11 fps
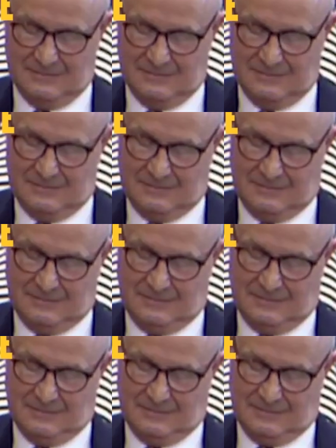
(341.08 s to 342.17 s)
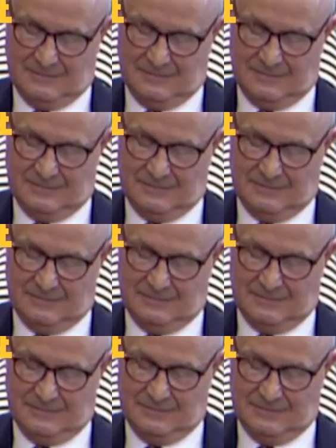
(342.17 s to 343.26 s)

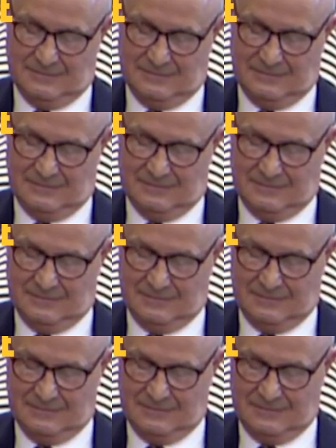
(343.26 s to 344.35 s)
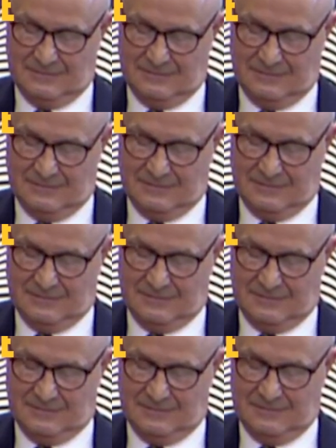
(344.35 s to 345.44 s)

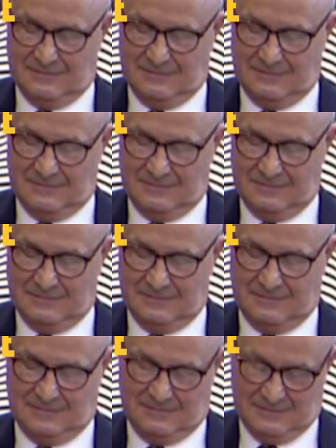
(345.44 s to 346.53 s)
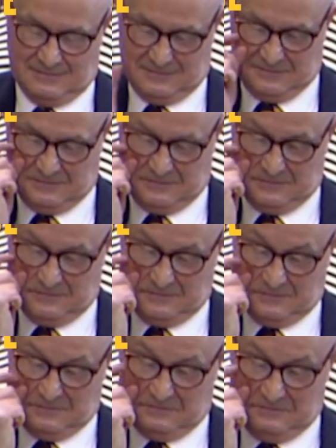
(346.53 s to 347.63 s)

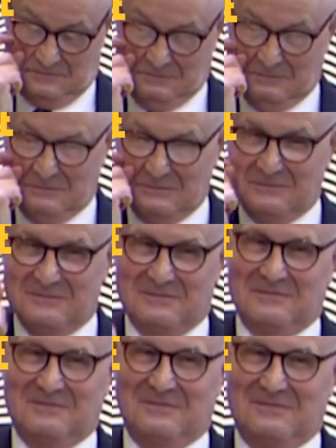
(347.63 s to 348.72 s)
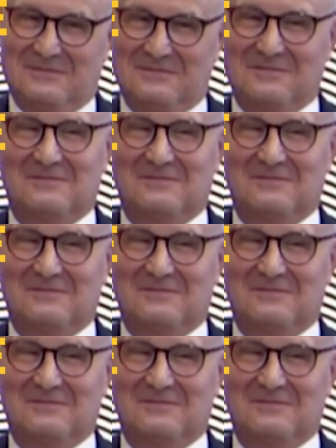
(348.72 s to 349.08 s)
This person isn't speaking.